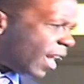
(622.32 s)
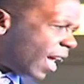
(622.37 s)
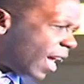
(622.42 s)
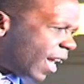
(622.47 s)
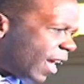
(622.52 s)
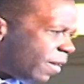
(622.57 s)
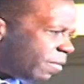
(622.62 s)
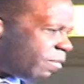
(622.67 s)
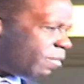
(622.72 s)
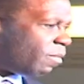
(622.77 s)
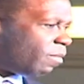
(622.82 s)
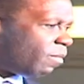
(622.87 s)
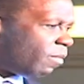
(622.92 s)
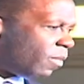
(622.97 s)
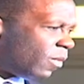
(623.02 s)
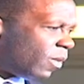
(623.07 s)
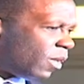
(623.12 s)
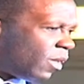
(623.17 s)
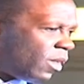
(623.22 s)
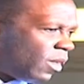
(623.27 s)
I am?
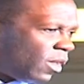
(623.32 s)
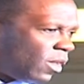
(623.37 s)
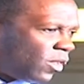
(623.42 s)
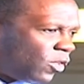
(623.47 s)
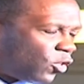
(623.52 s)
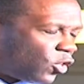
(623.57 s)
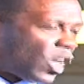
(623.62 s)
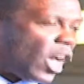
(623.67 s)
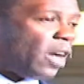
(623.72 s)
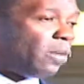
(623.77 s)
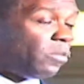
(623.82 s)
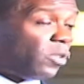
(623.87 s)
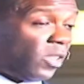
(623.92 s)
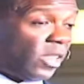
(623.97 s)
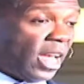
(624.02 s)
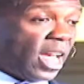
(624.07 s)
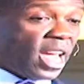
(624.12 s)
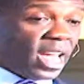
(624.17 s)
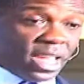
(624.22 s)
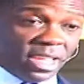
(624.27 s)
Some
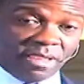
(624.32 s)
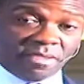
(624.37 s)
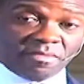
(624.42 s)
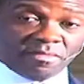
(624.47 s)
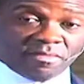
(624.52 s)
say,